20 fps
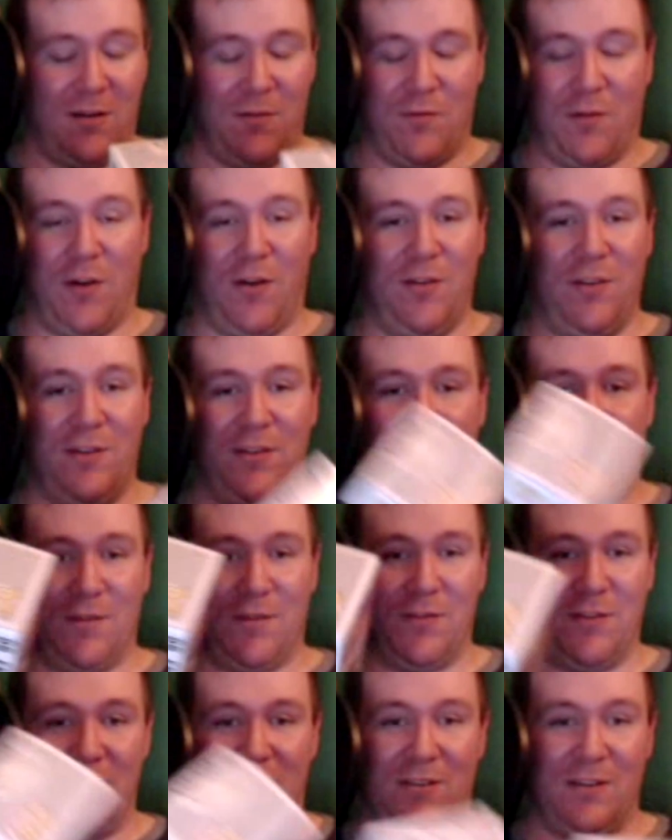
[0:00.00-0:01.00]
all this
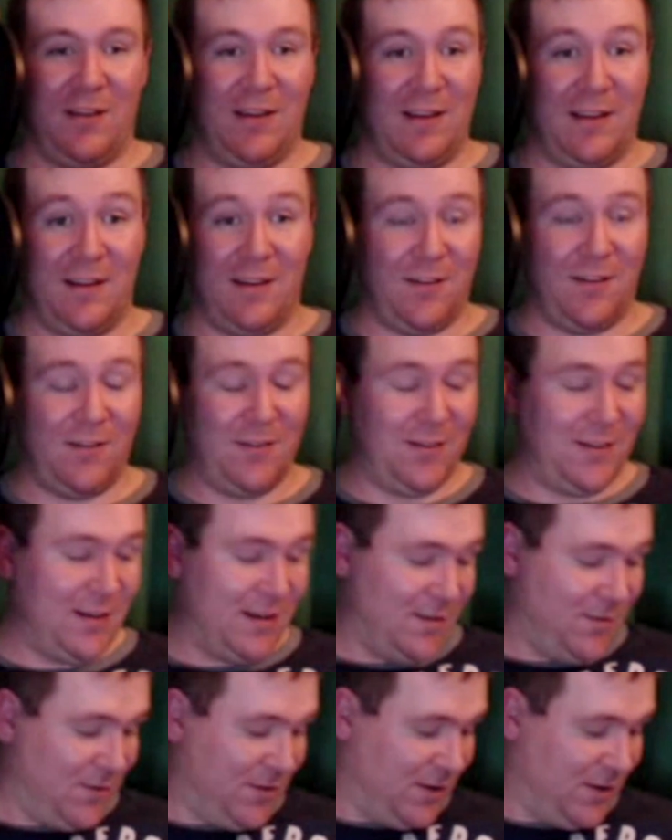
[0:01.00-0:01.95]
stuff just sitting in there and stuff.